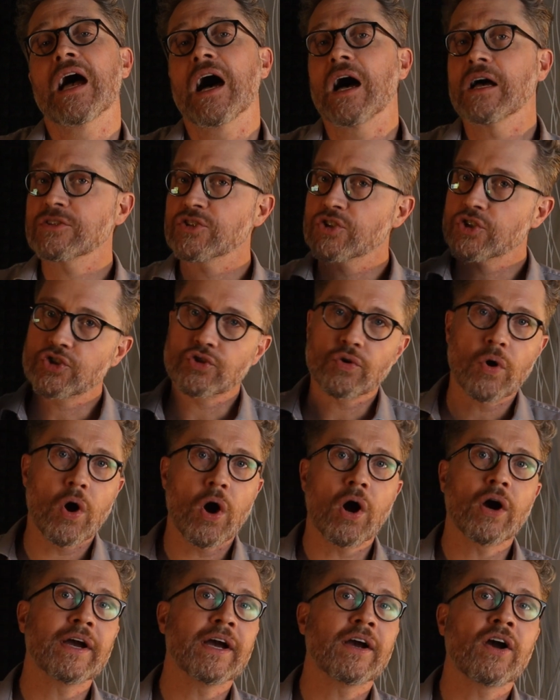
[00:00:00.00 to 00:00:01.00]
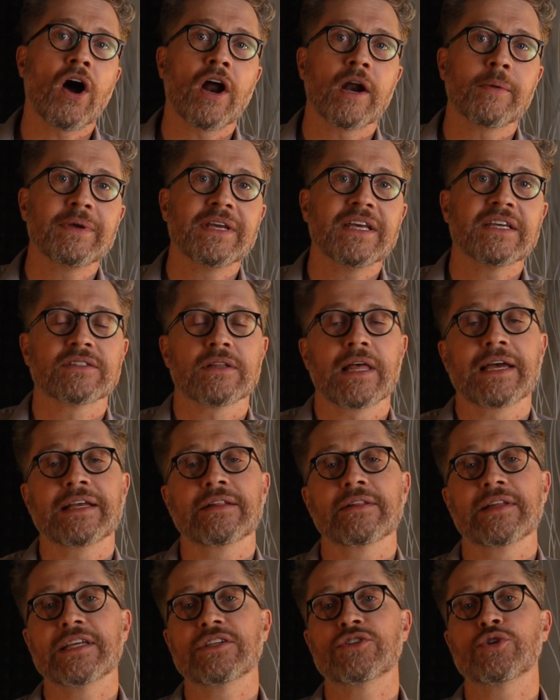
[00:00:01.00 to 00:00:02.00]
A strong economy is
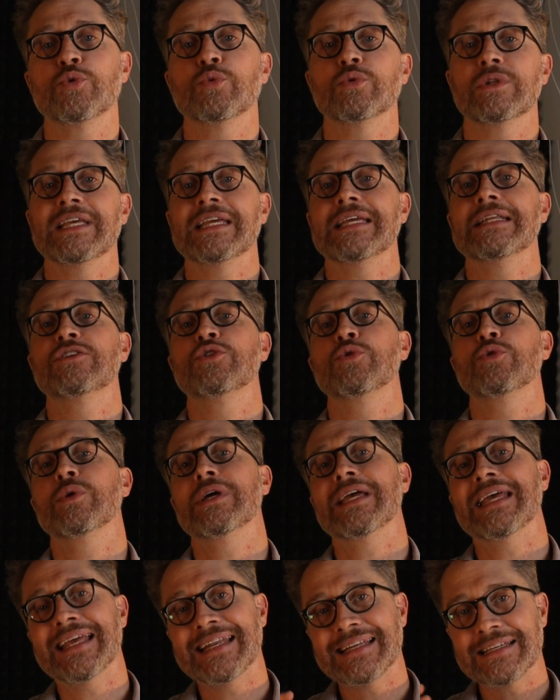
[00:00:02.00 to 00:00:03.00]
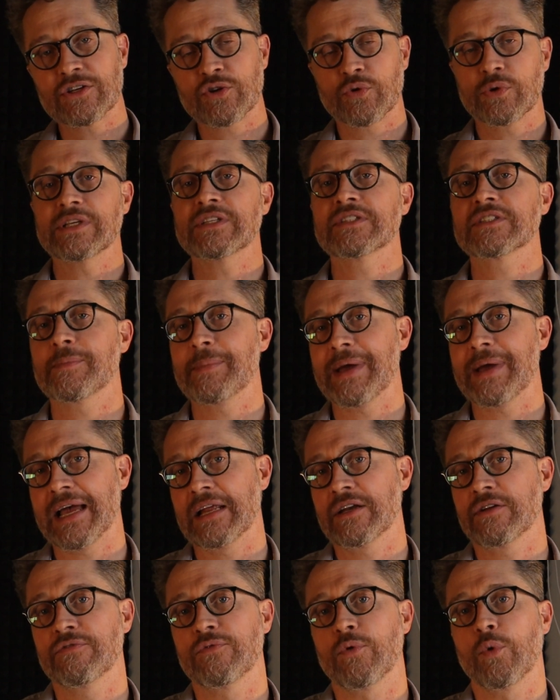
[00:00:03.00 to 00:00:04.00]
likely to lead to increased
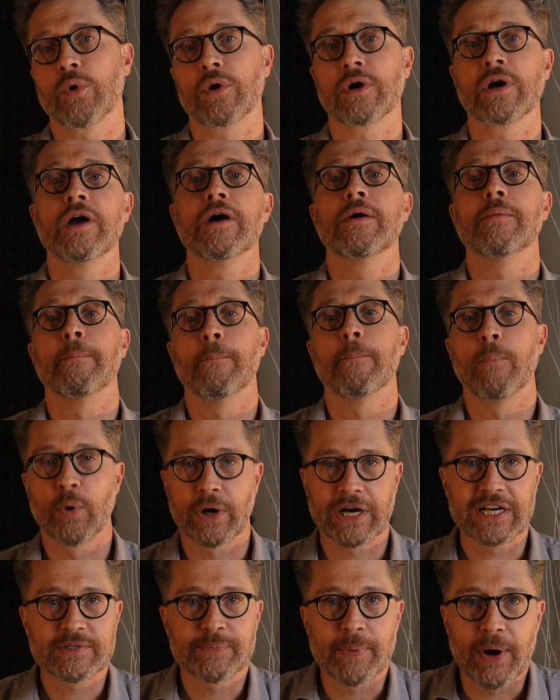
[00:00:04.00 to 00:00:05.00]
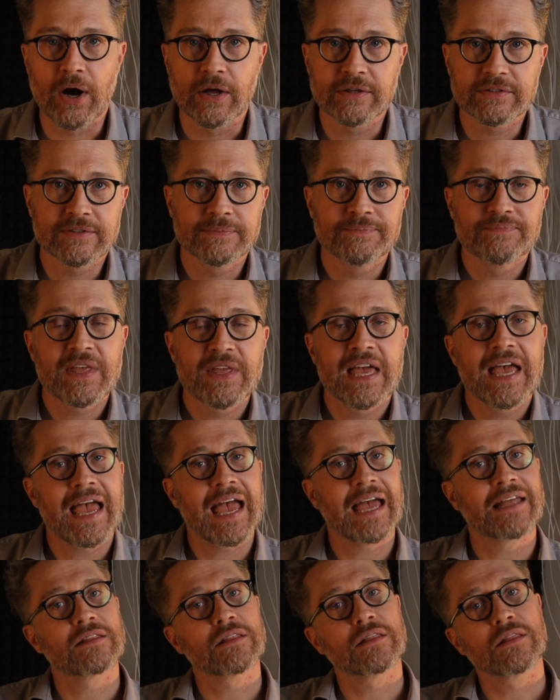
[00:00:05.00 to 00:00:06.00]
demand for mortgage bonds
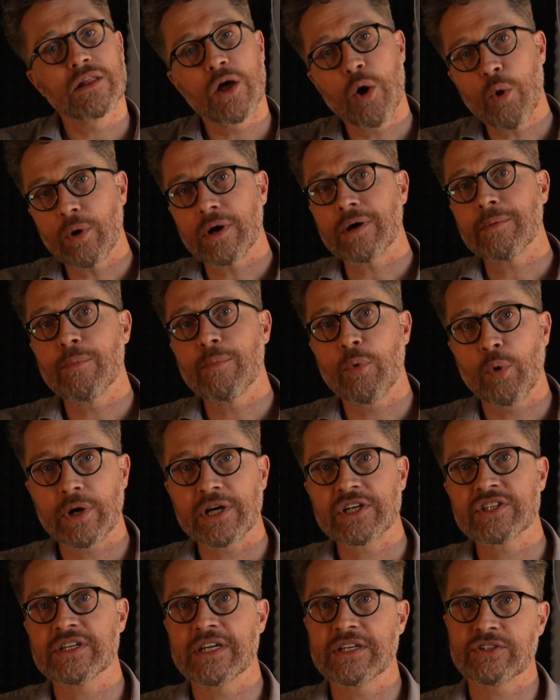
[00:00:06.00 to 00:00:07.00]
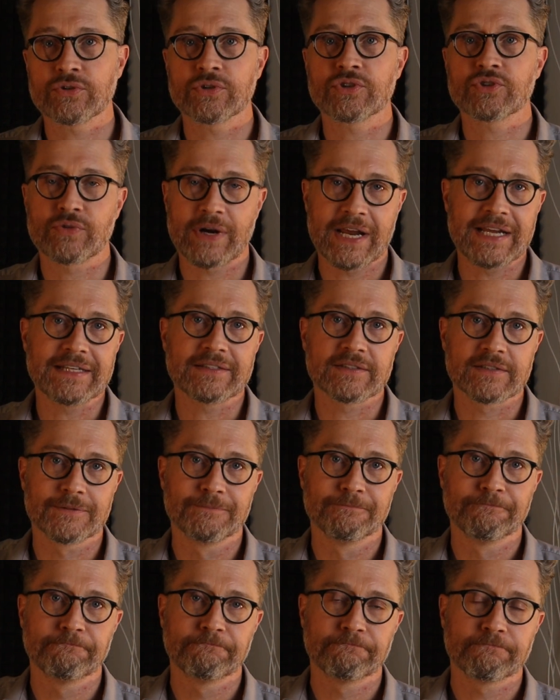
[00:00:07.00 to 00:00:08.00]
and lower mortgage interest rates.
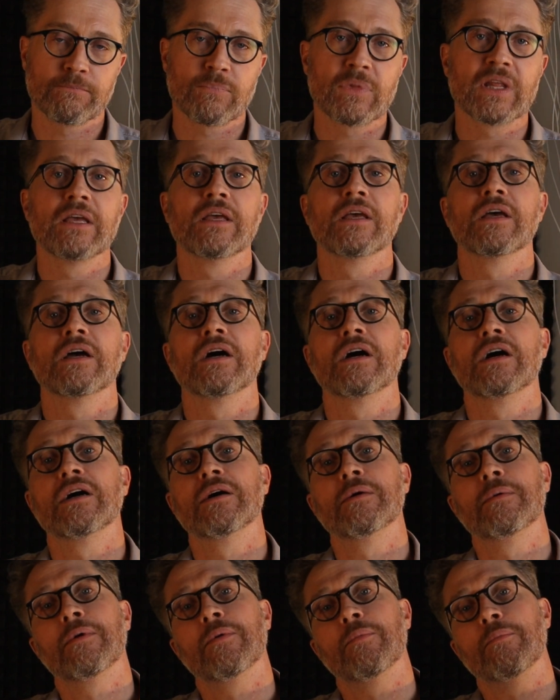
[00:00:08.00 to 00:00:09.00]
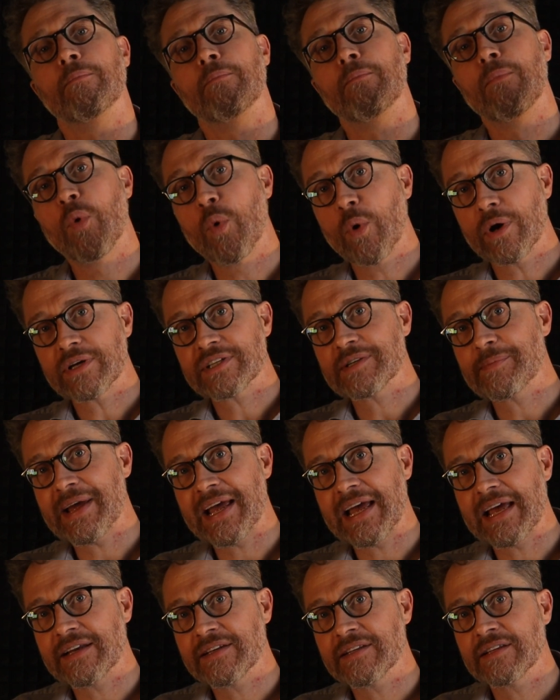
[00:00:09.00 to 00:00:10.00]
More
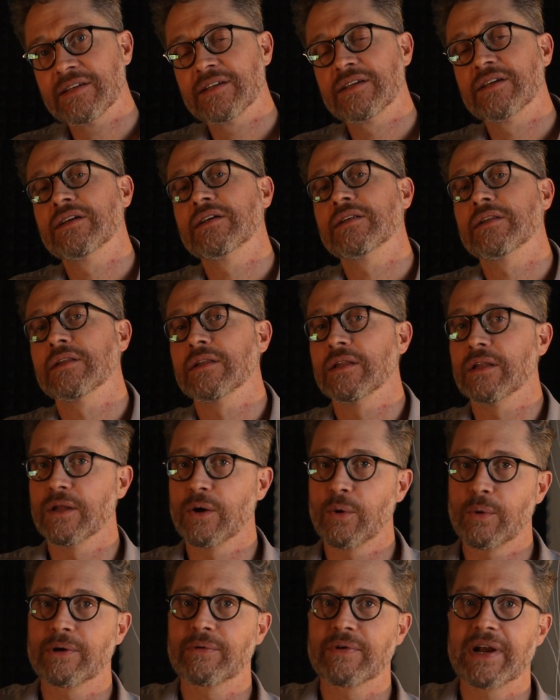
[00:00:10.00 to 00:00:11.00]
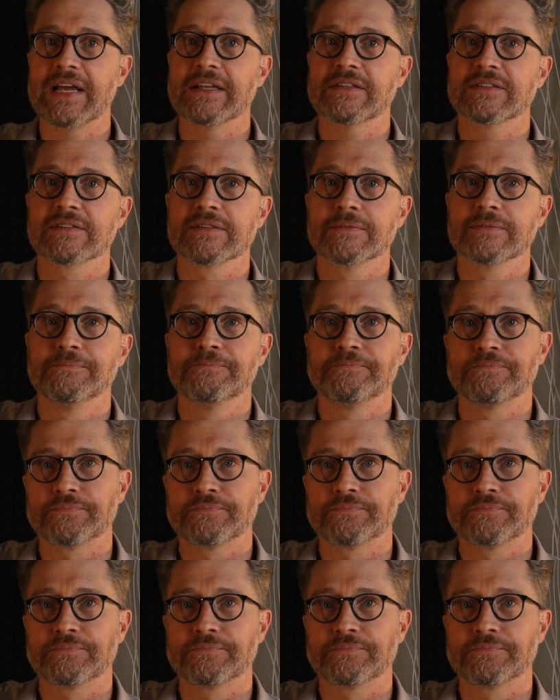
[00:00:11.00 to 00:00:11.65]
demand, lower rates.